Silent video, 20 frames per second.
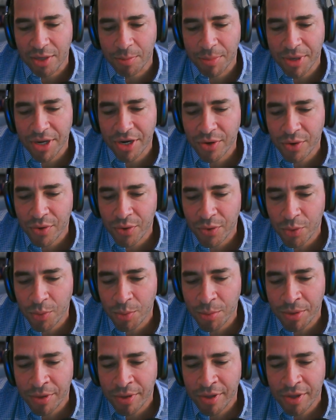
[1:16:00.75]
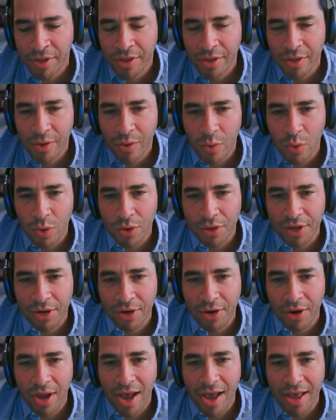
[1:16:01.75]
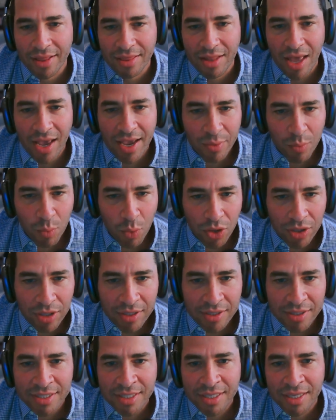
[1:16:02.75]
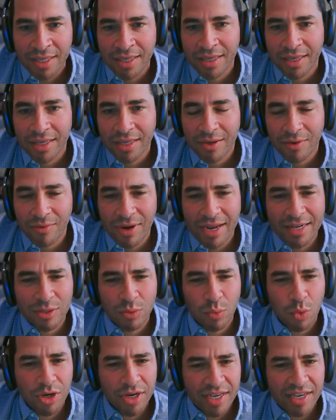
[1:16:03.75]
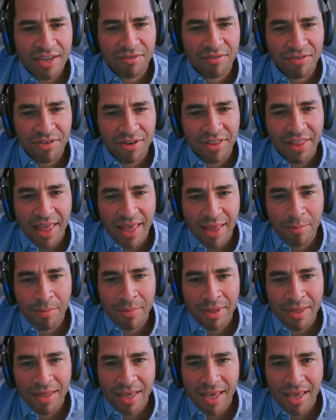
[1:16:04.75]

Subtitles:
peer group or their online world, right? It's working for them.